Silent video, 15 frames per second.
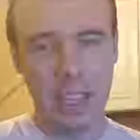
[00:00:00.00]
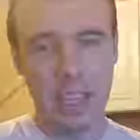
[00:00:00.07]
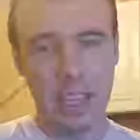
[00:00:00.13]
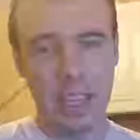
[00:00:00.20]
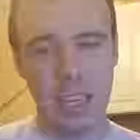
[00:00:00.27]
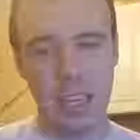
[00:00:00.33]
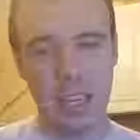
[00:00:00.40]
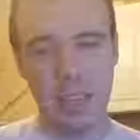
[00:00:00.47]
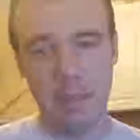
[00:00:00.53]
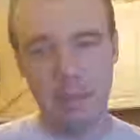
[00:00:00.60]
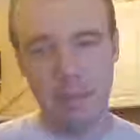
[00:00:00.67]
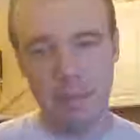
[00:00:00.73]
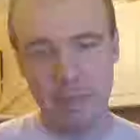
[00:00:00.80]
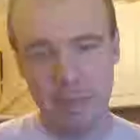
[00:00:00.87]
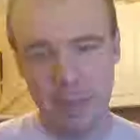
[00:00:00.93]

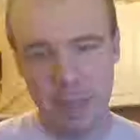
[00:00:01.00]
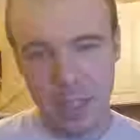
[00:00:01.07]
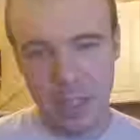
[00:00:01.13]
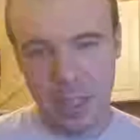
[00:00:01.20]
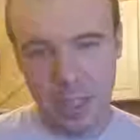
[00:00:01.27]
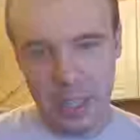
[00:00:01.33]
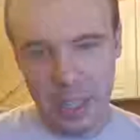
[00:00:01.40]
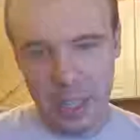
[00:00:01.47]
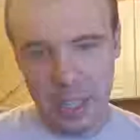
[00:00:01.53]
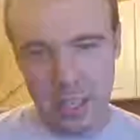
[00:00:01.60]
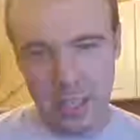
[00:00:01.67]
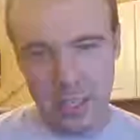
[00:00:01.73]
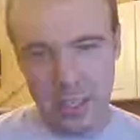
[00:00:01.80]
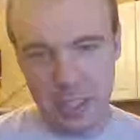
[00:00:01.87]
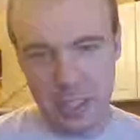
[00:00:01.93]
Um,
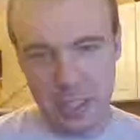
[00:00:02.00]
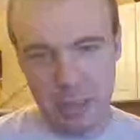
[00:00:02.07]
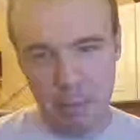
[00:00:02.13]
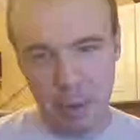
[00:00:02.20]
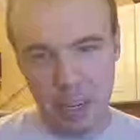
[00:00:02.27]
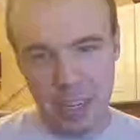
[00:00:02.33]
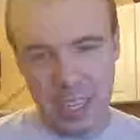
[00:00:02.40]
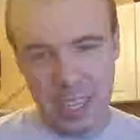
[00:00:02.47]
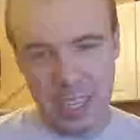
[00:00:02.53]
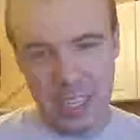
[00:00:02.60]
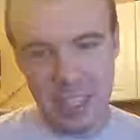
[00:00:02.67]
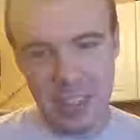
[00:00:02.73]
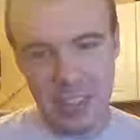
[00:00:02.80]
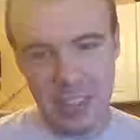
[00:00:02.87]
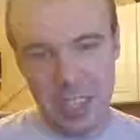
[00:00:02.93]
Spark
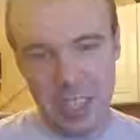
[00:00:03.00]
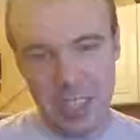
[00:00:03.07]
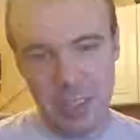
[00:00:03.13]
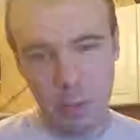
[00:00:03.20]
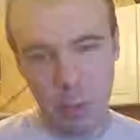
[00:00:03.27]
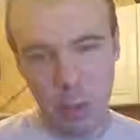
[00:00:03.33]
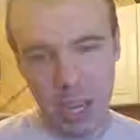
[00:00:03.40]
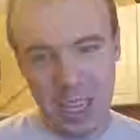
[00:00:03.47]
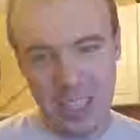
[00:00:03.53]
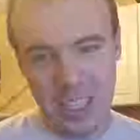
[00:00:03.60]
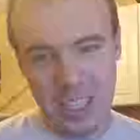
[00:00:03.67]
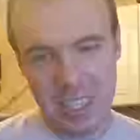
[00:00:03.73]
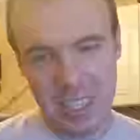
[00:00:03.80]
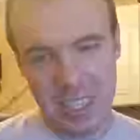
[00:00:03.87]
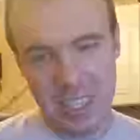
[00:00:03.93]
Industries
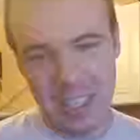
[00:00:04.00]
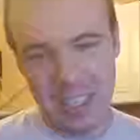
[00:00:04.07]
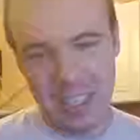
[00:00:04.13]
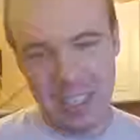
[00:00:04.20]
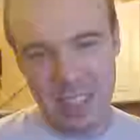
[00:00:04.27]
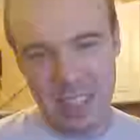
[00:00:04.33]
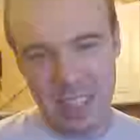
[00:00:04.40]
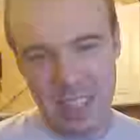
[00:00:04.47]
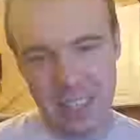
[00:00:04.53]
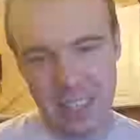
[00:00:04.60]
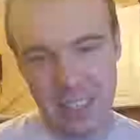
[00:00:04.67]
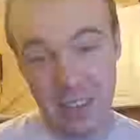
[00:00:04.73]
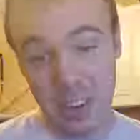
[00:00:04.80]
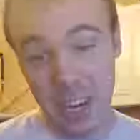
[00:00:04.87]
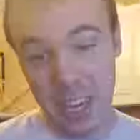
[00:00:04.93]
Washington
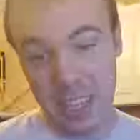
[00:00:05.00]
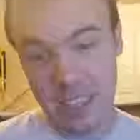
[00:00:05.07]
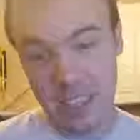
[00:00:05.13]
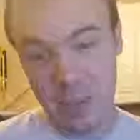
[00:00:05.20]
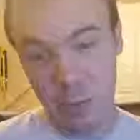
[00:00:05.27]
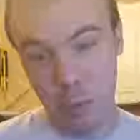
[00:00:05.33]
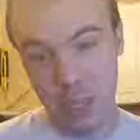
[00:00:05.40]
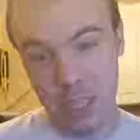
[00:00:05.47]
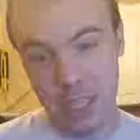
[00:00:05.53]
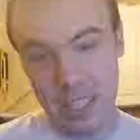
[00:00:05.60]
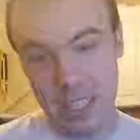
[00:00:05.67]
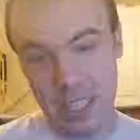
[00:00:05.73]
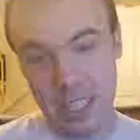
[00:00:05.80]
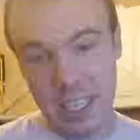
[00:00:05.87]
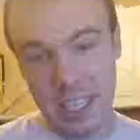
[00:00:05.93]
says or asks, "What
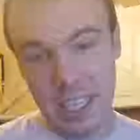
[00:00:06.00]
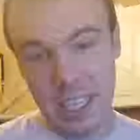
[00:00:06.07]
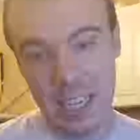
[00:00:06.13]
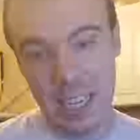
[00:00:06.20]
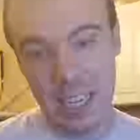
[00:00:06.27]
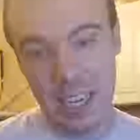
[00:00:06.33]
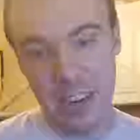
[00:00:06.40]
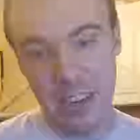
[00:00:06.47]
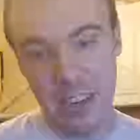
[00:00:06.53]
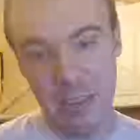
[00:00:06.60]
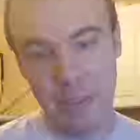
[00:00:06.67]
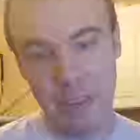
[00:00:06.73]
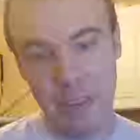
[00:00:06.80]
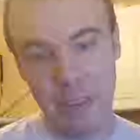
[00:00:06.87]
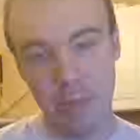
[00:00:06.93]
is the DNA carrier
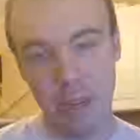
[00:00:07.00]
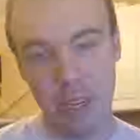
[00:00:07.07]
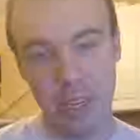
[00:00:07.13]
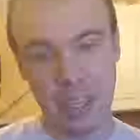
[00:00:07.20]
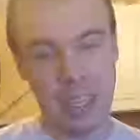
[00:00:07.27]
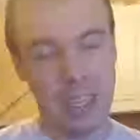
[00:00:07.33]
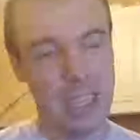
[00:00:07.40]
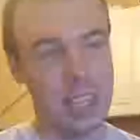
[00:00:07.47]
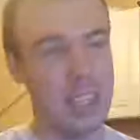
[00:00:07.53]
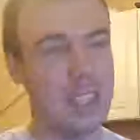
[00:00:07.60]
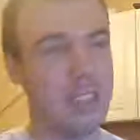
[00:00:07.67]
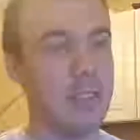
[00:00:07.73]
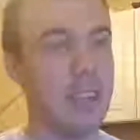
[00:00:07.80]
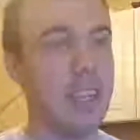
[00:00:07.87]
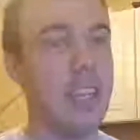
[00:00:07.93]
for a product like
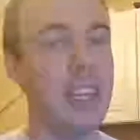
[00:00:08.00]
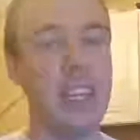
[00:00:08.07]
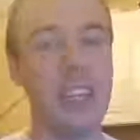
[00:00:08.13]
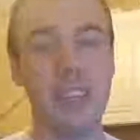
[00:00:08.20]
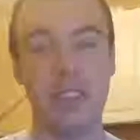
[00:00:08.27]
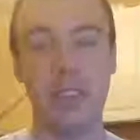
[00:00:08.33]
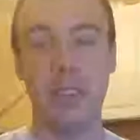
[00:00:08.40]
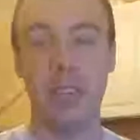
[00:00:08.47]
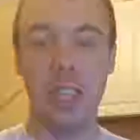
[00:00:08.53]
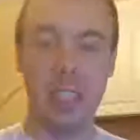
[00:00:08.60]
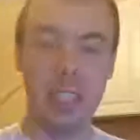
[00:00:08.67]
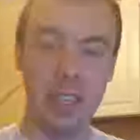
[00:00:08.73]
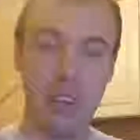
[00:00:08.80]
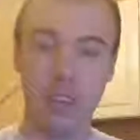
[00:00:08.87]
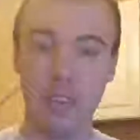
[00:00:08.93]
this?" Right. So this
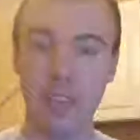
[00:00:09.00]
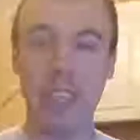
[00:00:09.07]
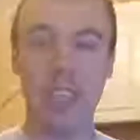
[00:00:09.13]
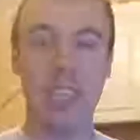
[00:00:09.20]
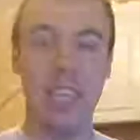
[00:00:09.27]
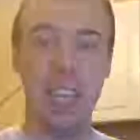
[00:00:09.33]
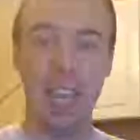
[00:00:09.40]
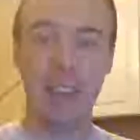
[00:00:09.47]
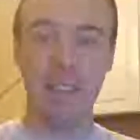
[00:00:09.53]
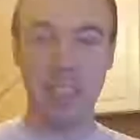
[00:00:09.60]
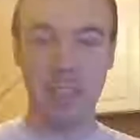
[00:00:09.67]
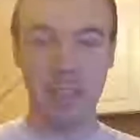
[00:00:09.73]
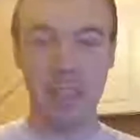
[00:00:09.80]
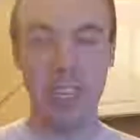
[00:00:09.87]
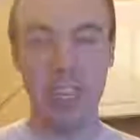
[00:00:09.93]
is the whole reason I have
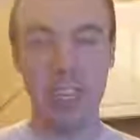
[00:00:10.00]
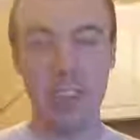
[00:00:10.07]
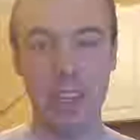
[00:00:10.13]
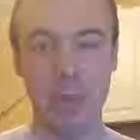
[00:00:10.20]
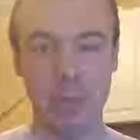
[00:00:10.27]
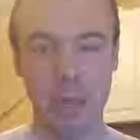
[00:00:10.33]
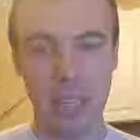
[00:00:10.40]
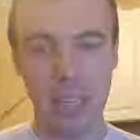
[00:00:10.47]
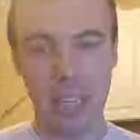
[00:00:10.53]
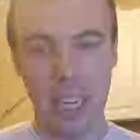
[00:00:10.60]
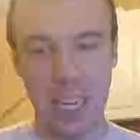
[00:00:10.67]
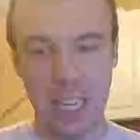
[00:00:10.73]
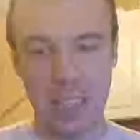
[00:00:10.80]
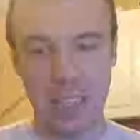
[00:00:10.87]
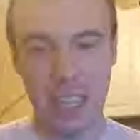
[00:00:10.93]
this video, and I'm probably going
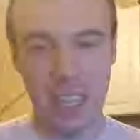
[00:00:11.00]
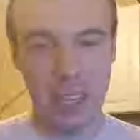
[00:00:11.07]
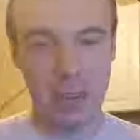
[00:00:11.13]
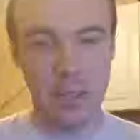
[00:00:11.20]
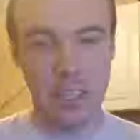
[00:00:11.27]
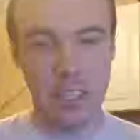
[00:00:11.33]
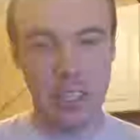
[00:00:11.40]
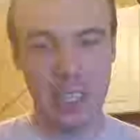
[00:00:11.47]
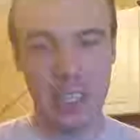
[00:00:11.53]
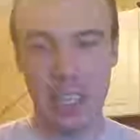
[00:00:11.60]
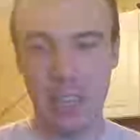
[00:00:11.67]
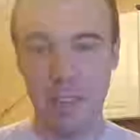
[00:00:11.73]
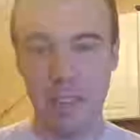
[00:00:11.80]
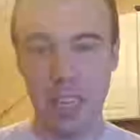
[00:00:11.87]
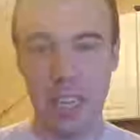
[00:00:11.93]
to answer that question a
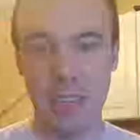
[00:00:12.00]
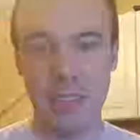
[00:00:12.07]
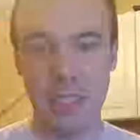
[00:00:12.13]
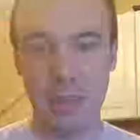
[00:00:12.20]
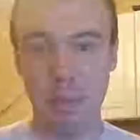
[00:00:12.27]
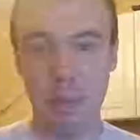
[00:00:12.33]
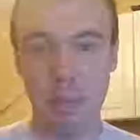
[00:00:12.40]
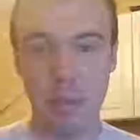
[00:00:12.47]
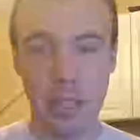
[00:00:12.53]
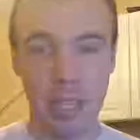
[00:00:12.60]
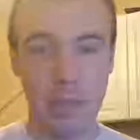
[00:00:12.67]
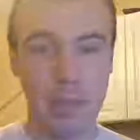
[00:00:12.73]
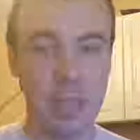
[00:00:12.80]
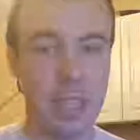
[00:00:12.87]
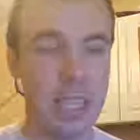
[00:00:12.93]
ton of times as people
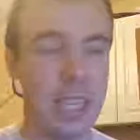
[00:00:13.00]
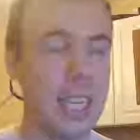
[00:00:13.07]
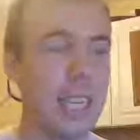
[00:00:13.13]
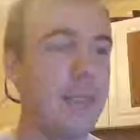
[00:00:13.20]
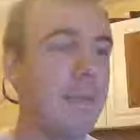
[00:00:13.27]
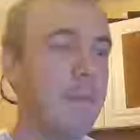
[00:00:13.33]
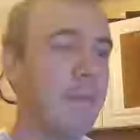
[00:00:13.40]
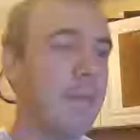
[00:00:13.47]
come online.